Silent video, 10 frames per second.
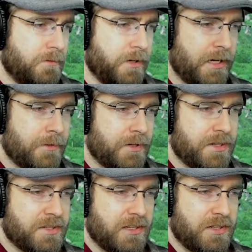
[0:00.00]
For now, our
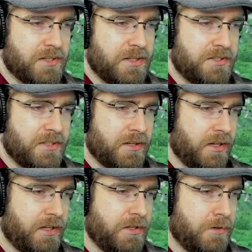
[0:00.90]
destination is the
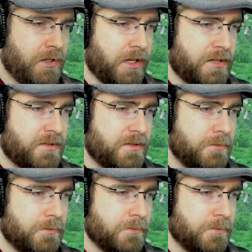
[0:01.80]
Grand Noah Castle.